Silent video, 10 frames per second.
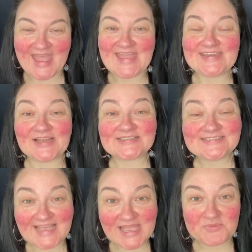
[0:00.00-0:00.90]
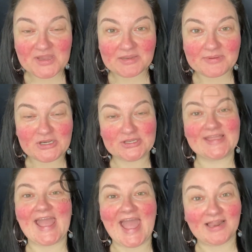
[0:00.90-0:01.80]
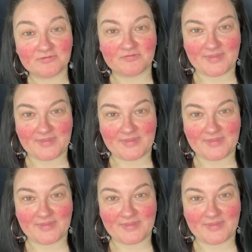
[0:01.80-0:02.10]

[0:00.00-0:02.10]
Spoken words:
Now today we're going to be looking at e.l.f.